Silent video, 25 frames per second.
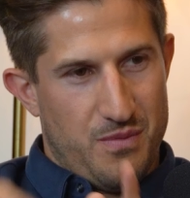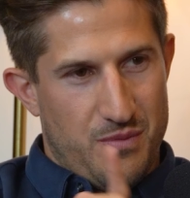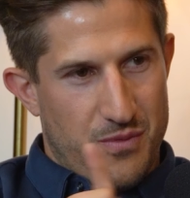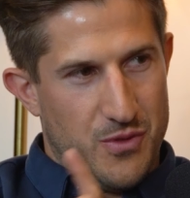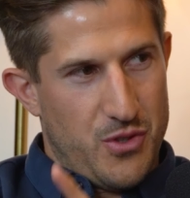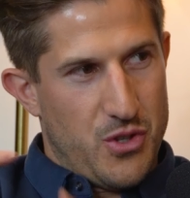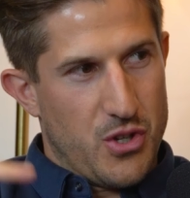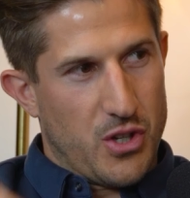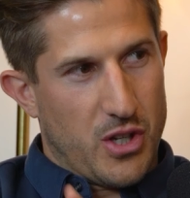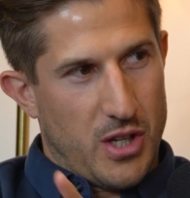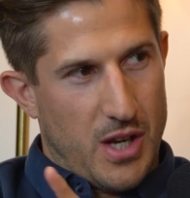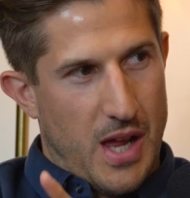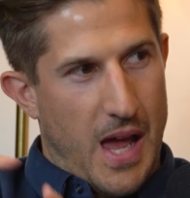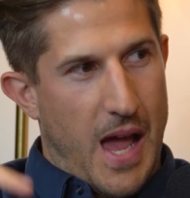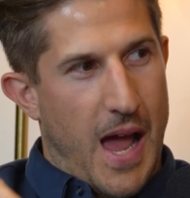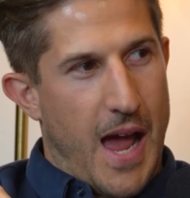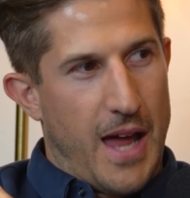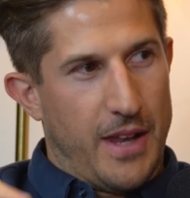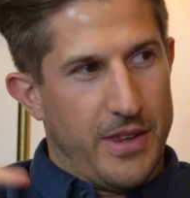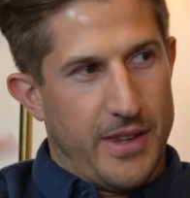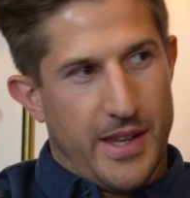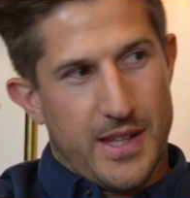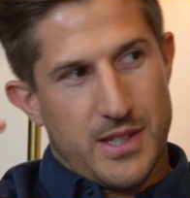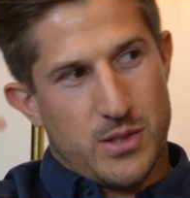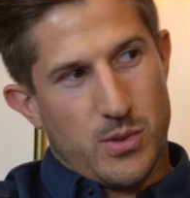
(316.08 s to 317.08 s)
you're going to
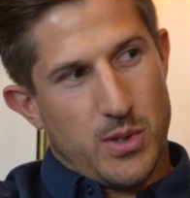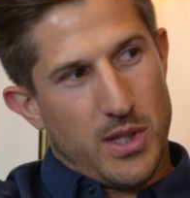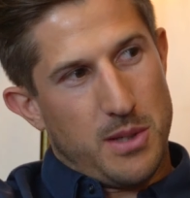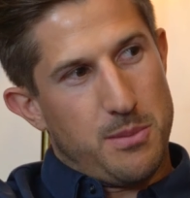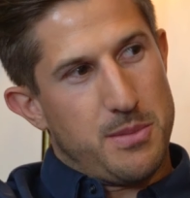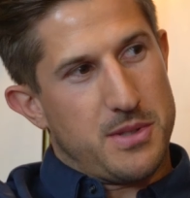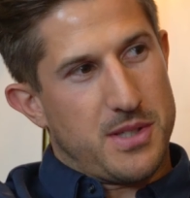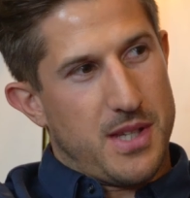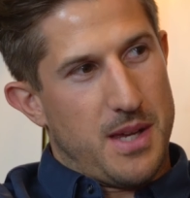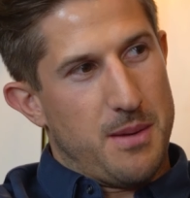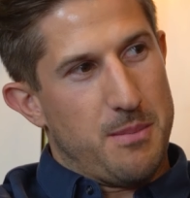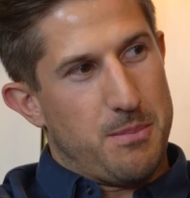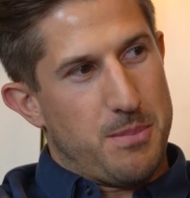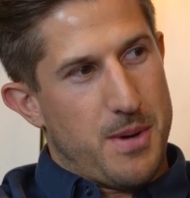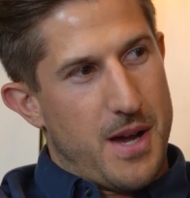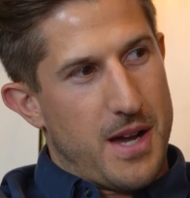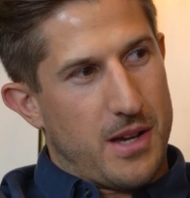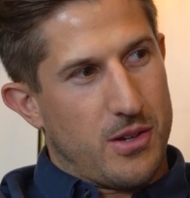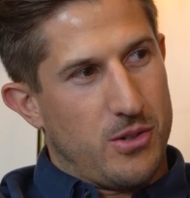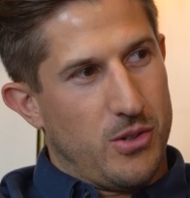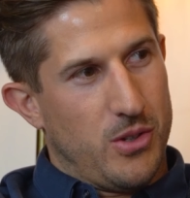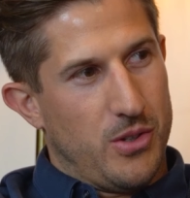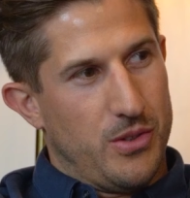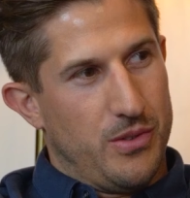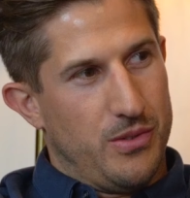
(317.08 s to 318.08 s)
add that 20%
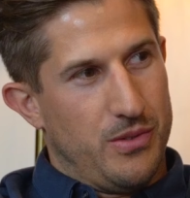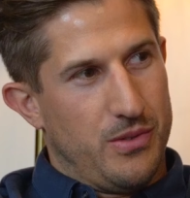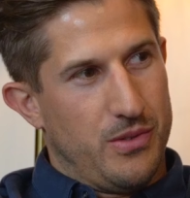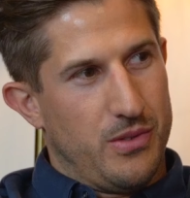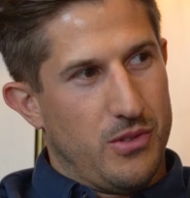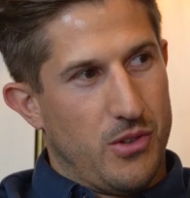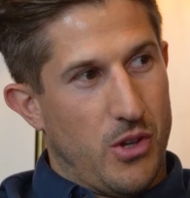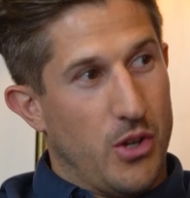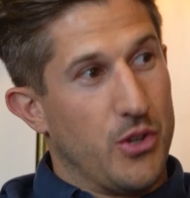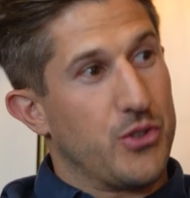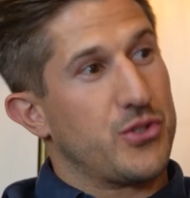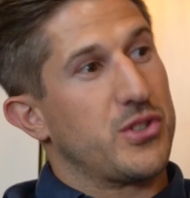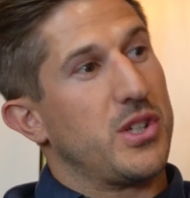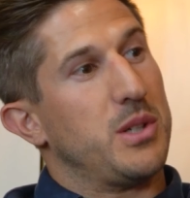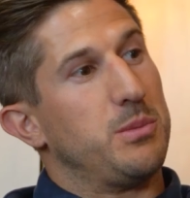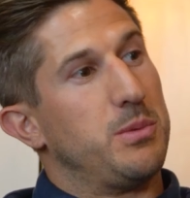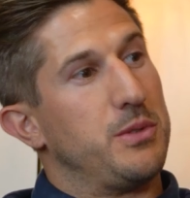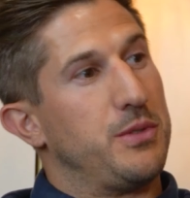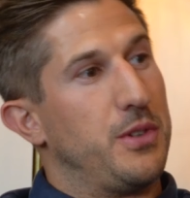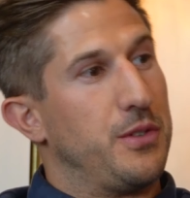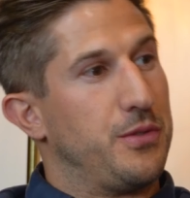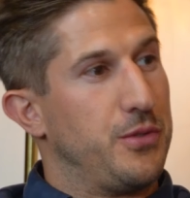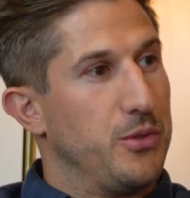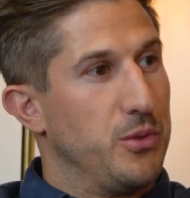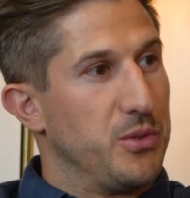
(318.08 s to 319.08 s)
back on top
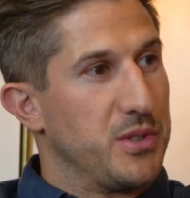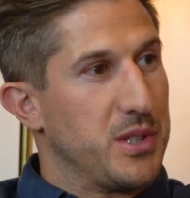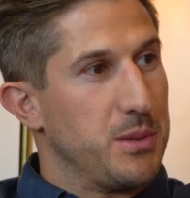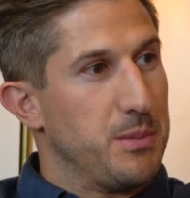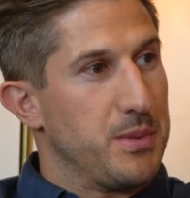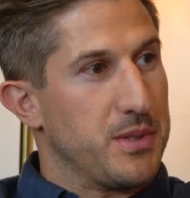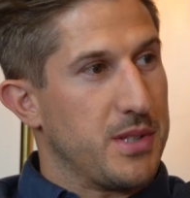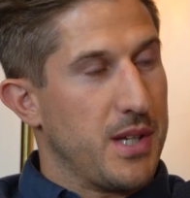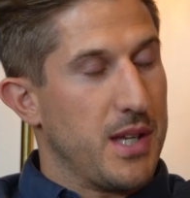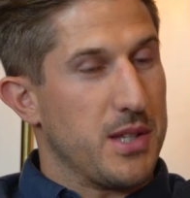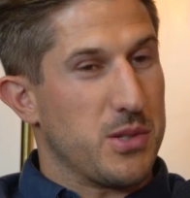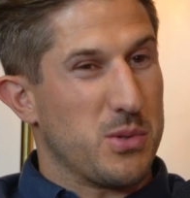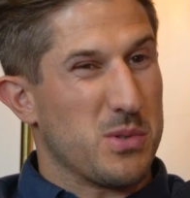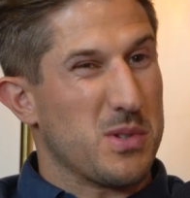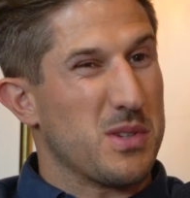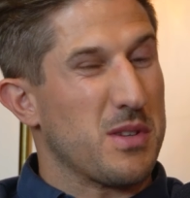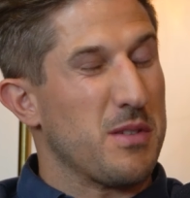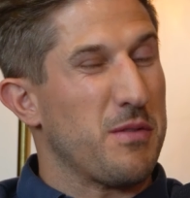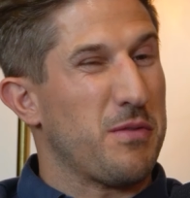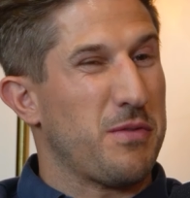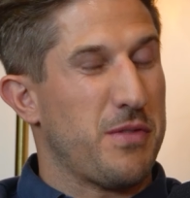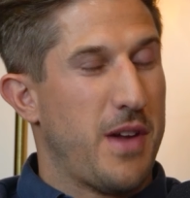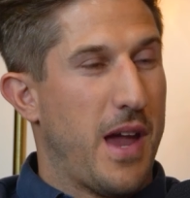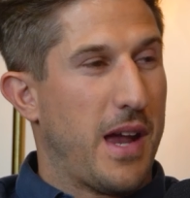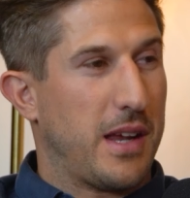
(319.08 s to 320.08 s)
of your 40%. So it's an
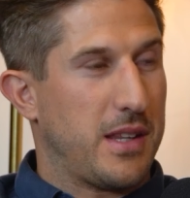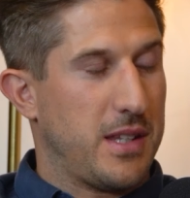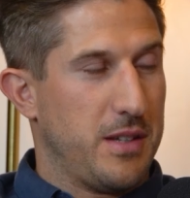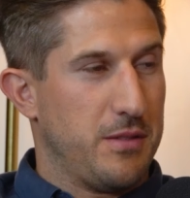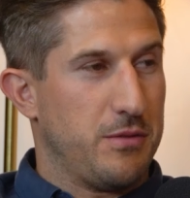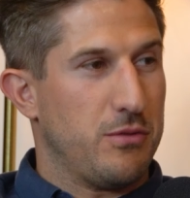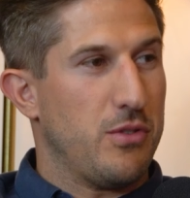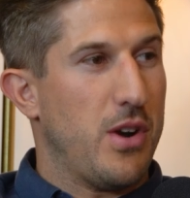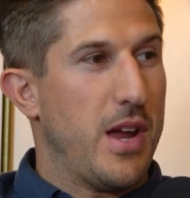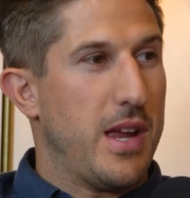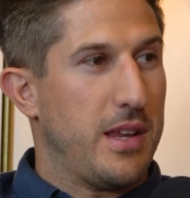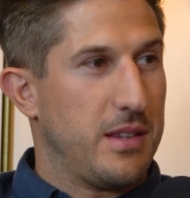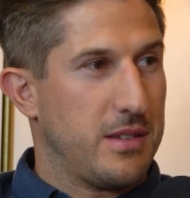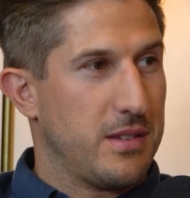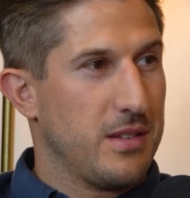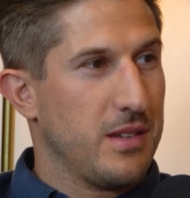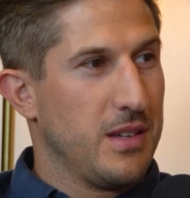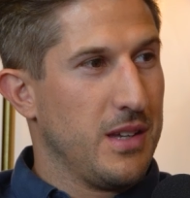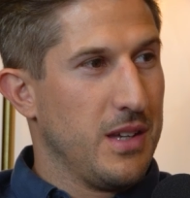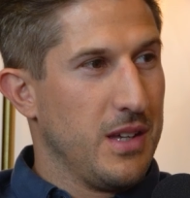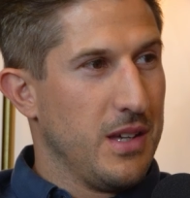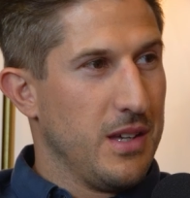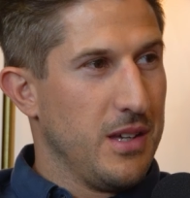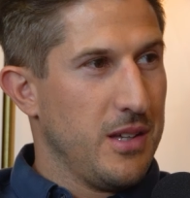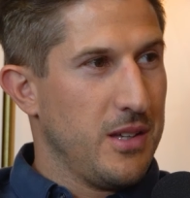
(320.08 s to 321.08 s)
effective rate
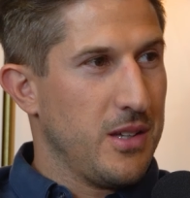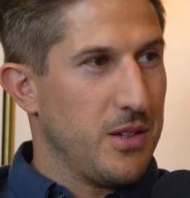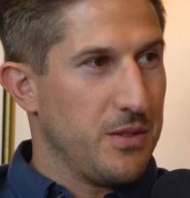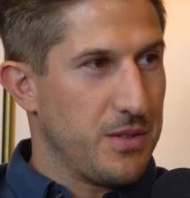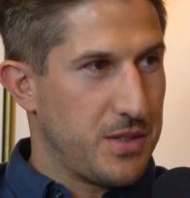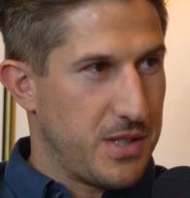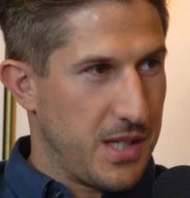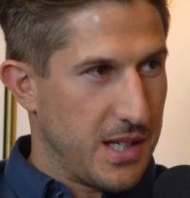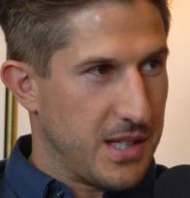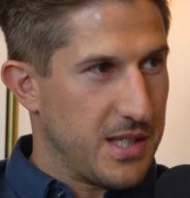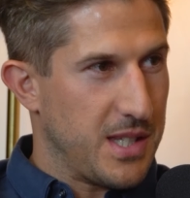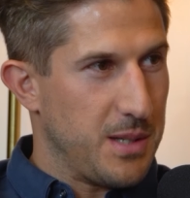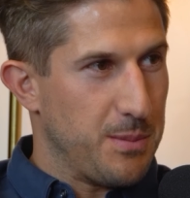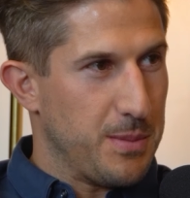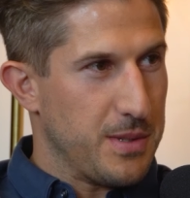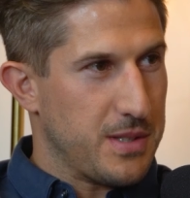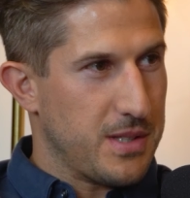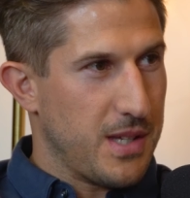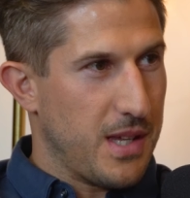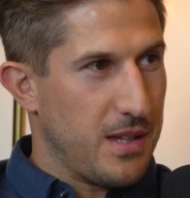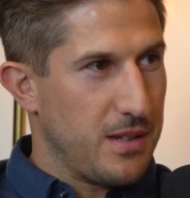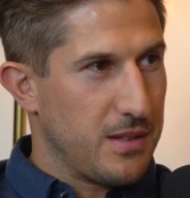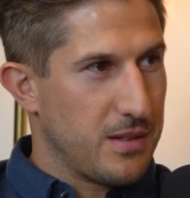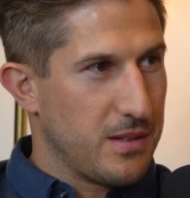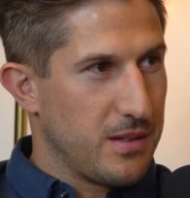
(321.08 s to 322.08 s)
of
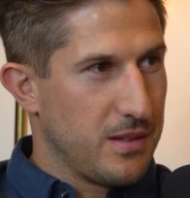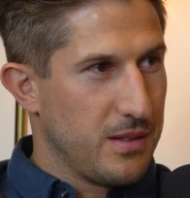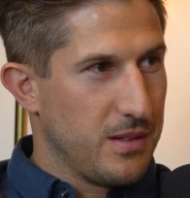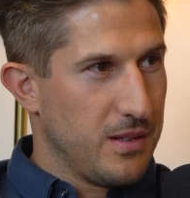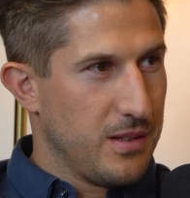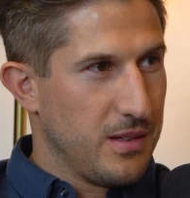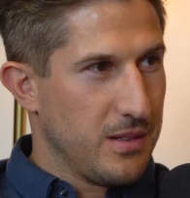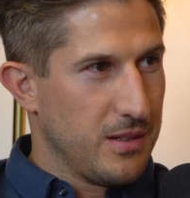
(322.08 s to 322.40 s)
60%.